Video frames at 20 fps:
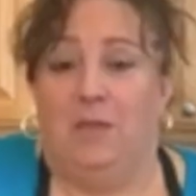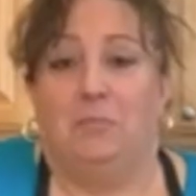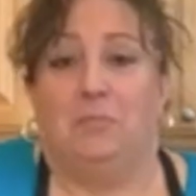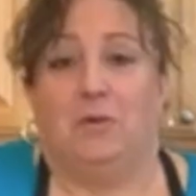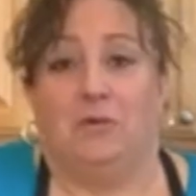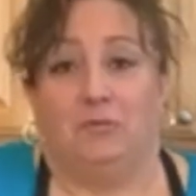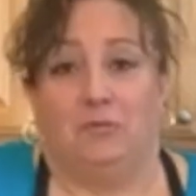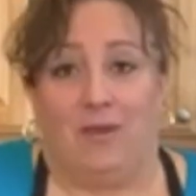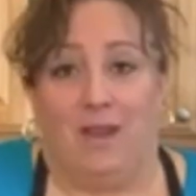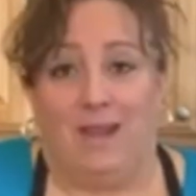
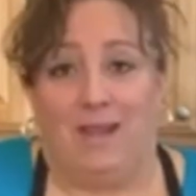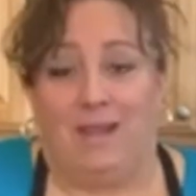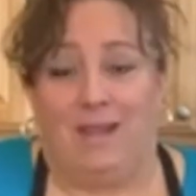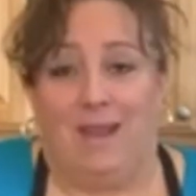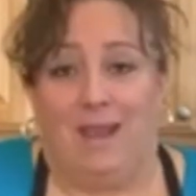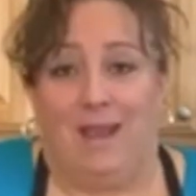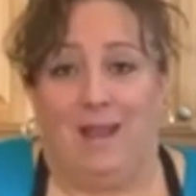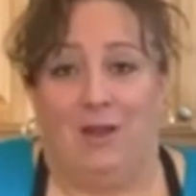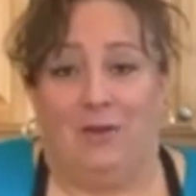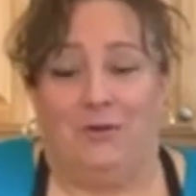But right
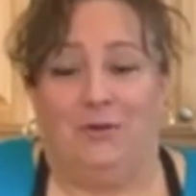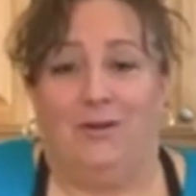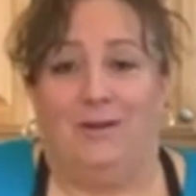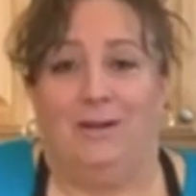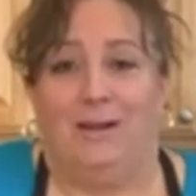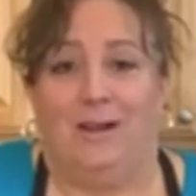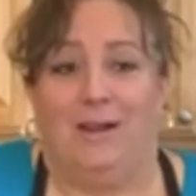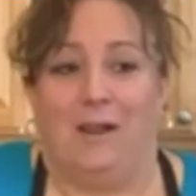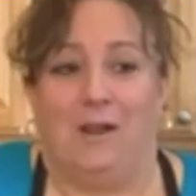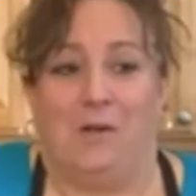now,
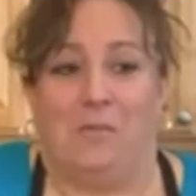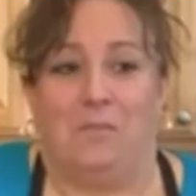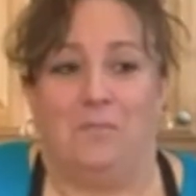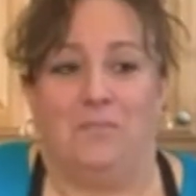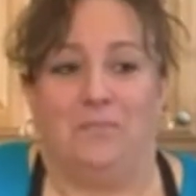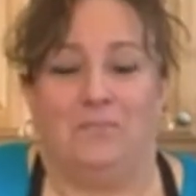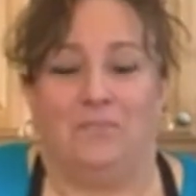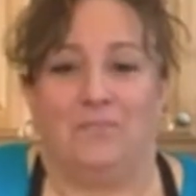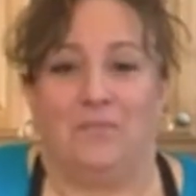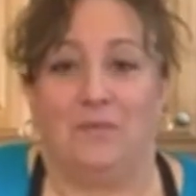I'm
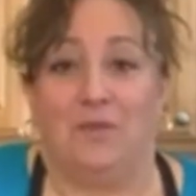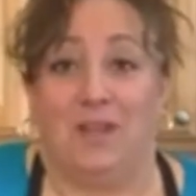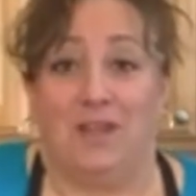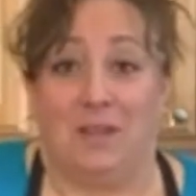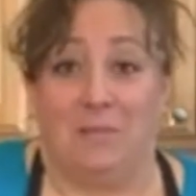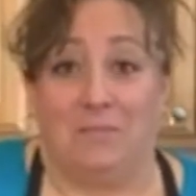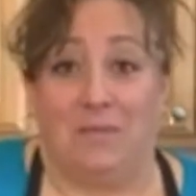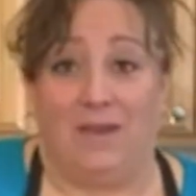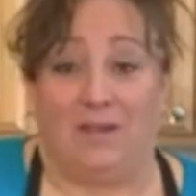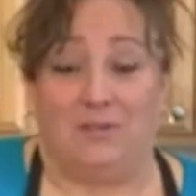gonna
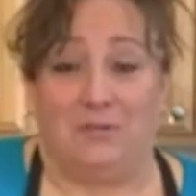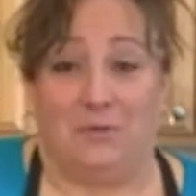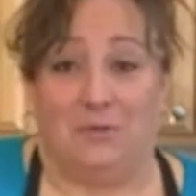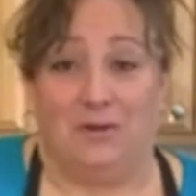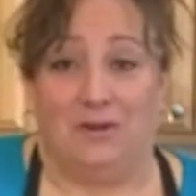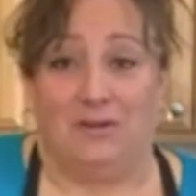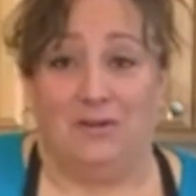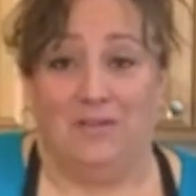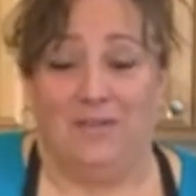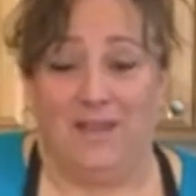get back to
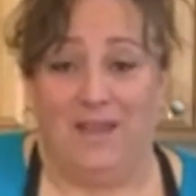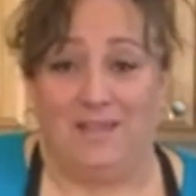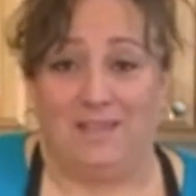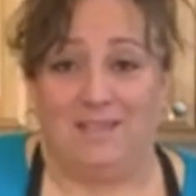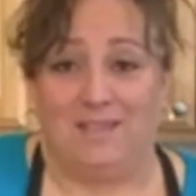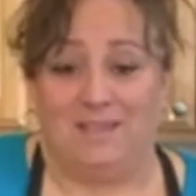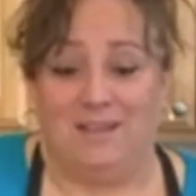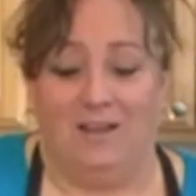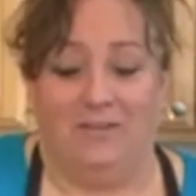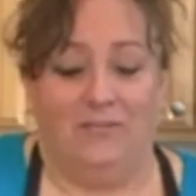work on that
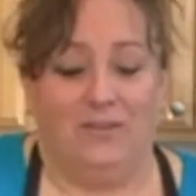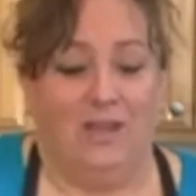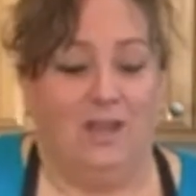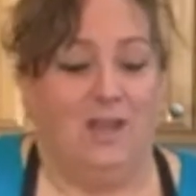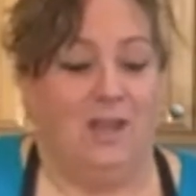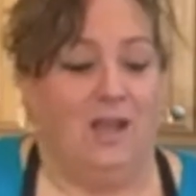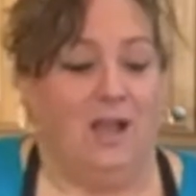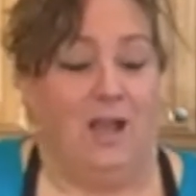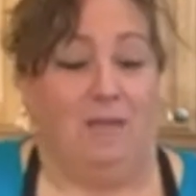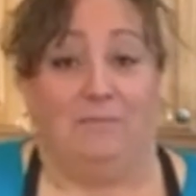stuff.
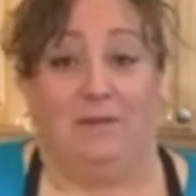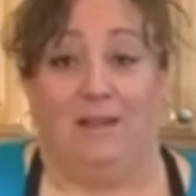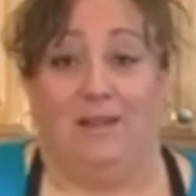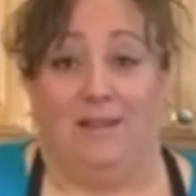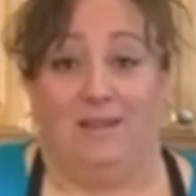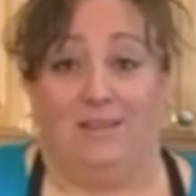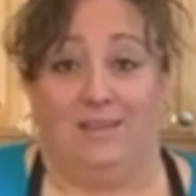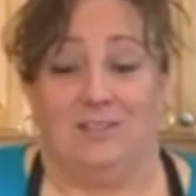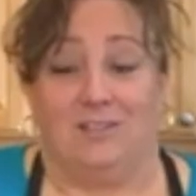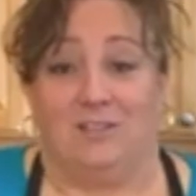I'm gonna
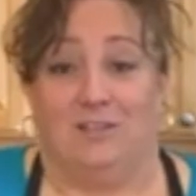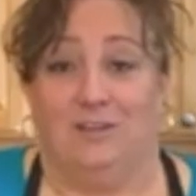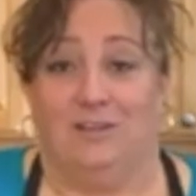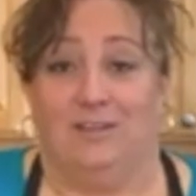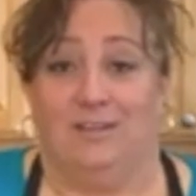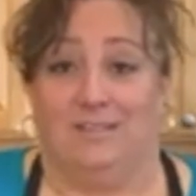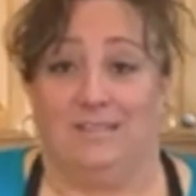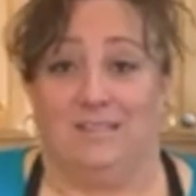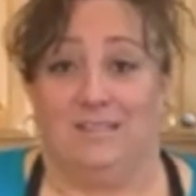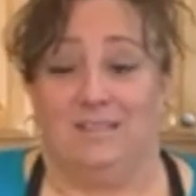let this cook,
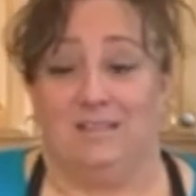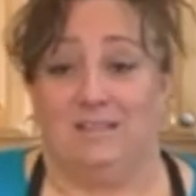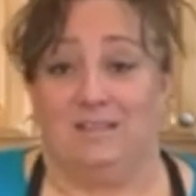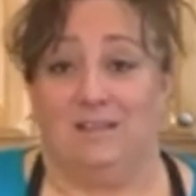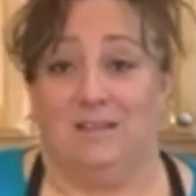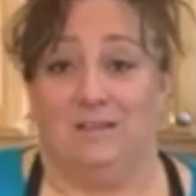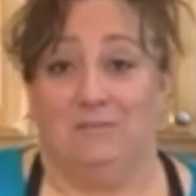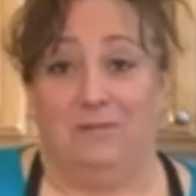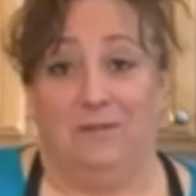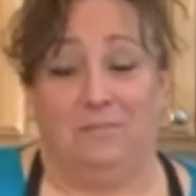because this is
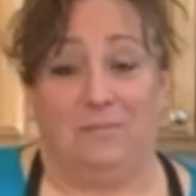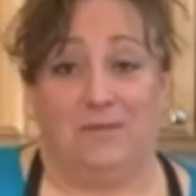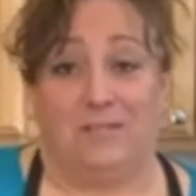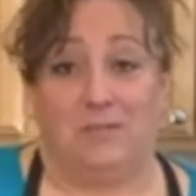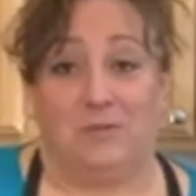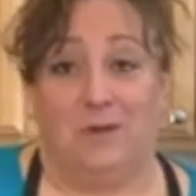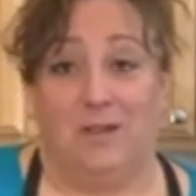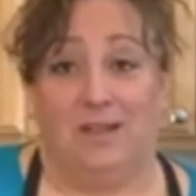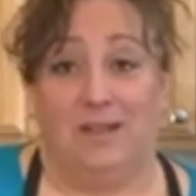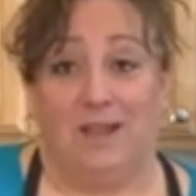what
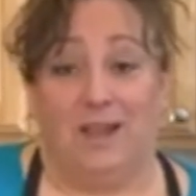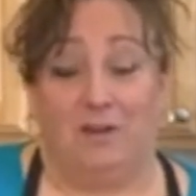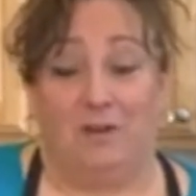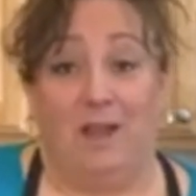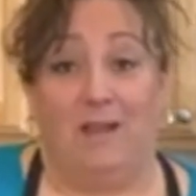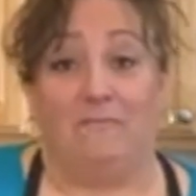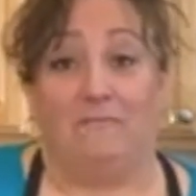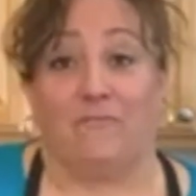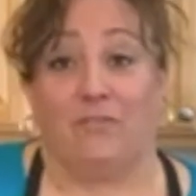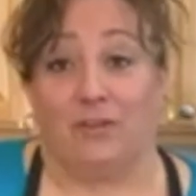Pasquale and I are
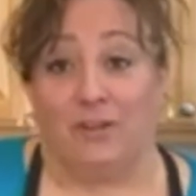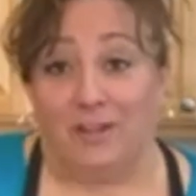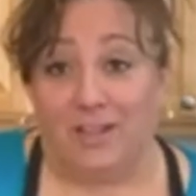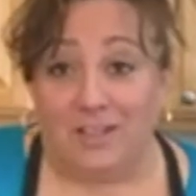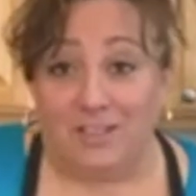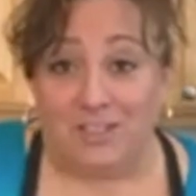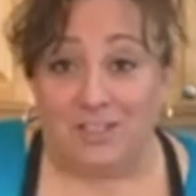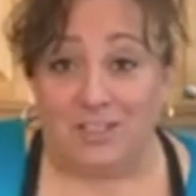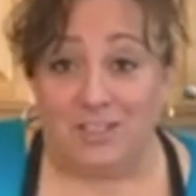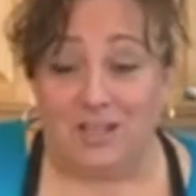having for
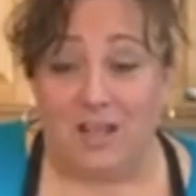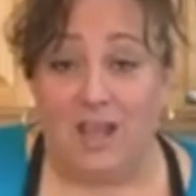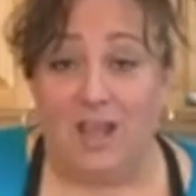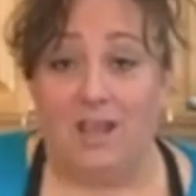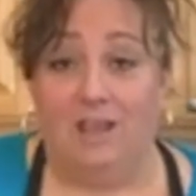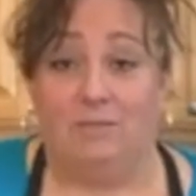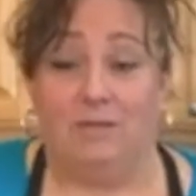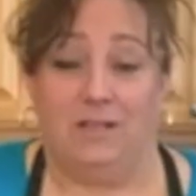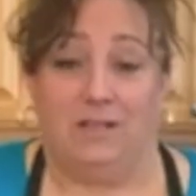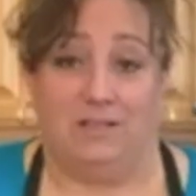lunch
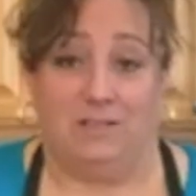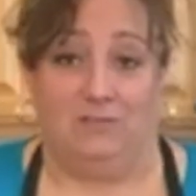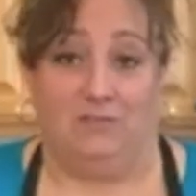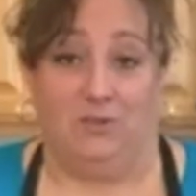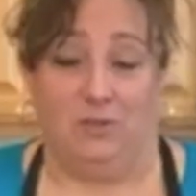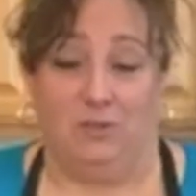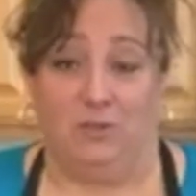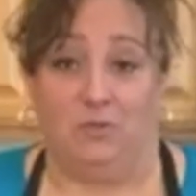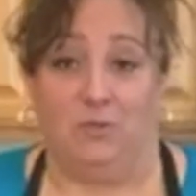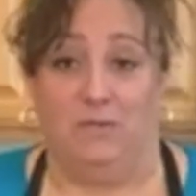today, because of
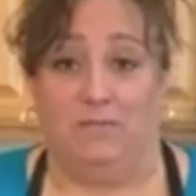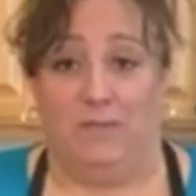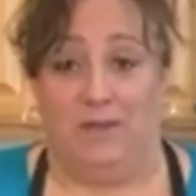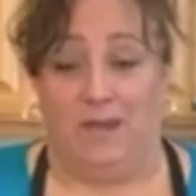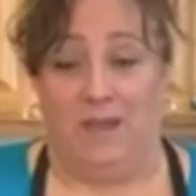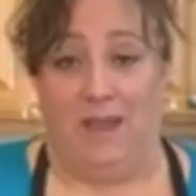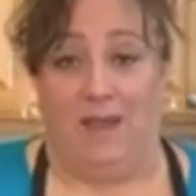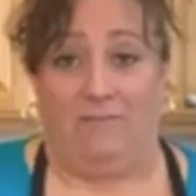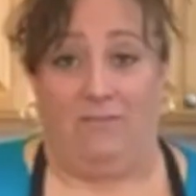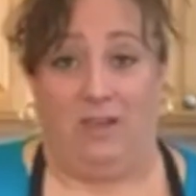course we've been
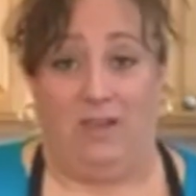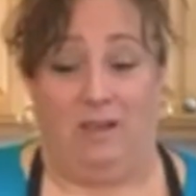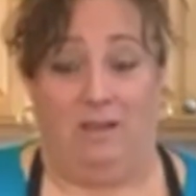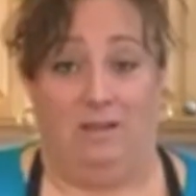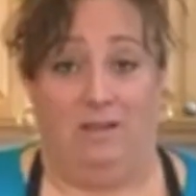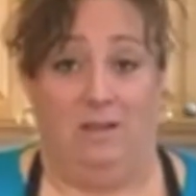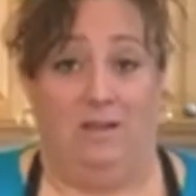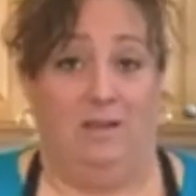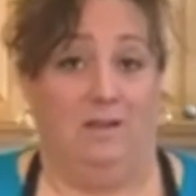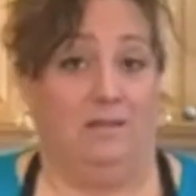having
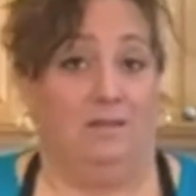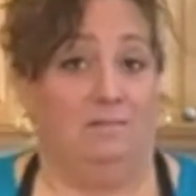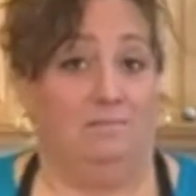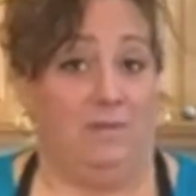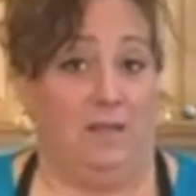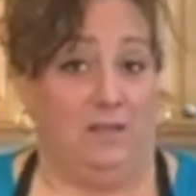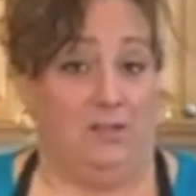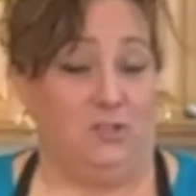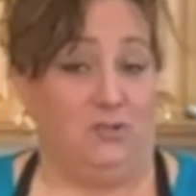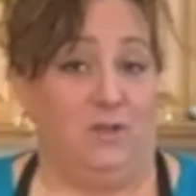
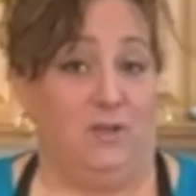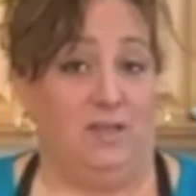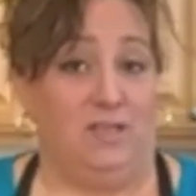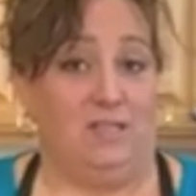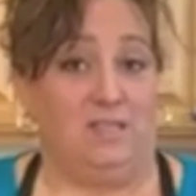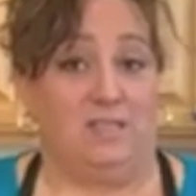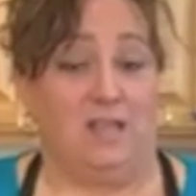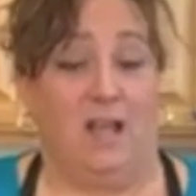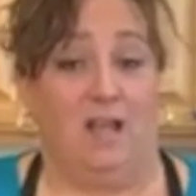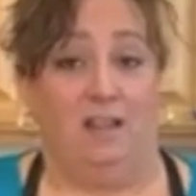
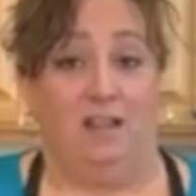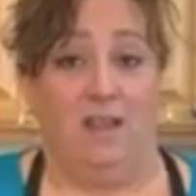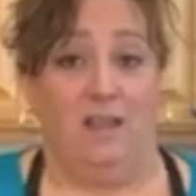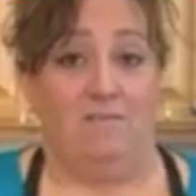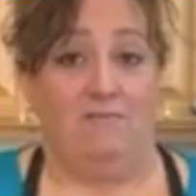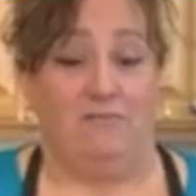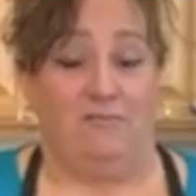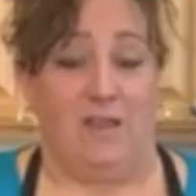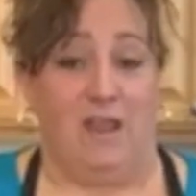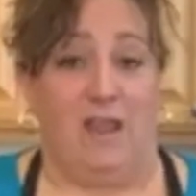Mediterranean style
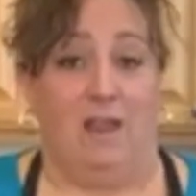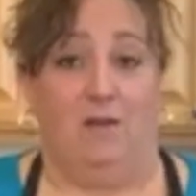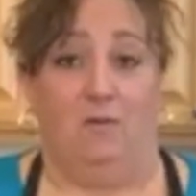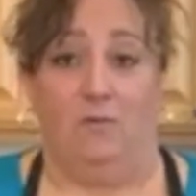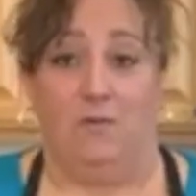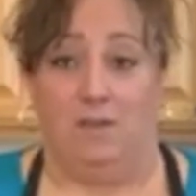life now.